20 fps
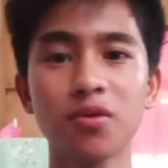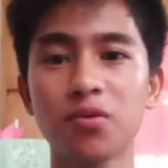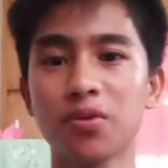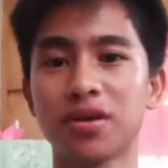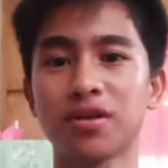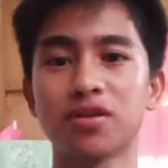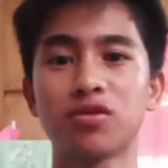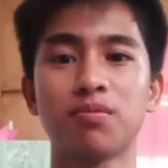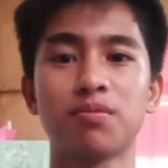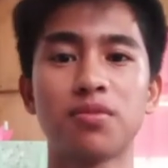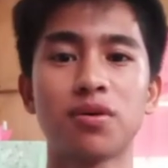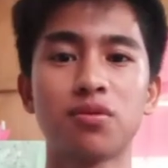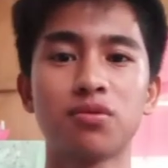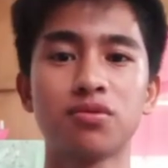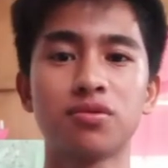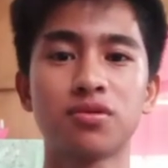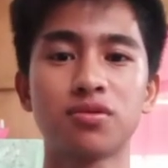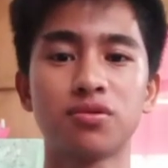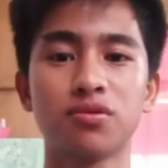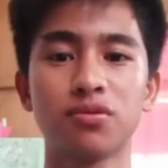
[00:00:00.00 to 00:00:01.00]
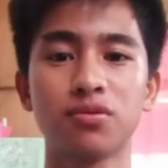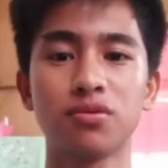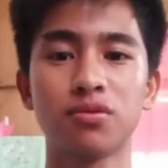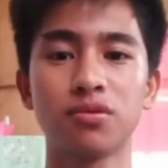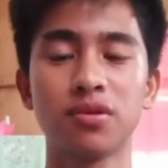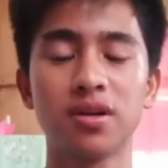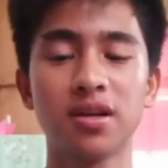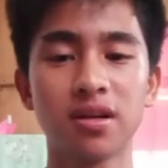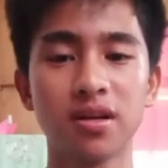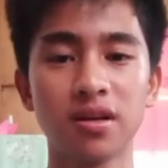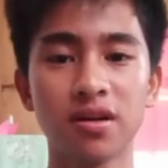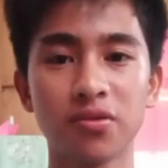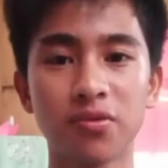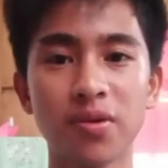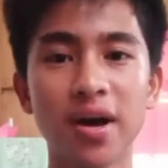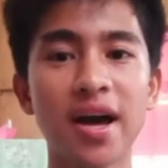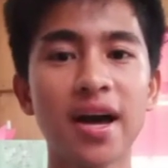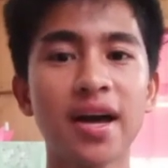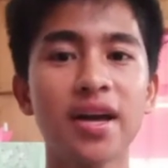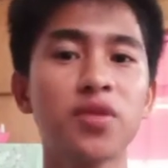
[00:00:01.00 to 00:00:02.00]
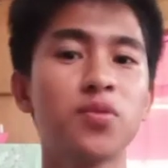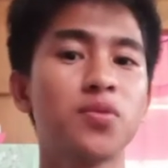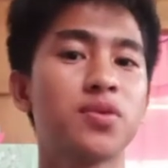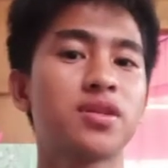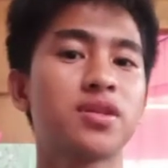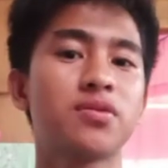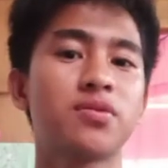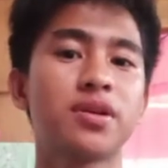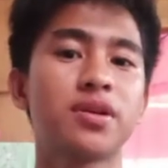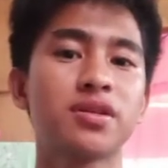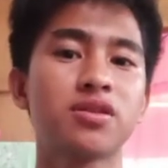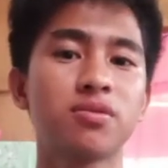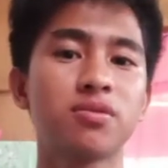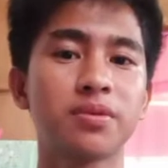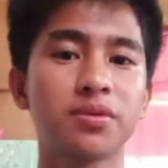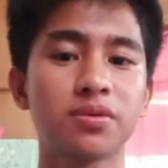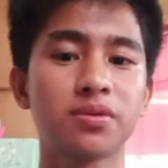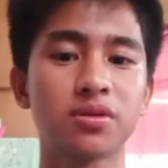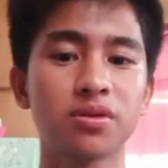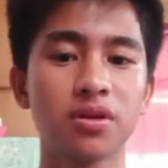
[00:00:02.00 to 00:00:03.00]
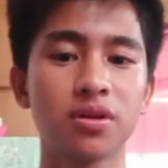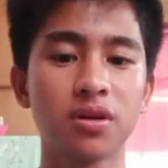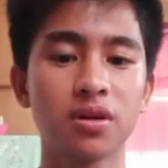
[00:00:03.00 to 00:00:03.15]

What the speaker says: we are supposed to write, are supposed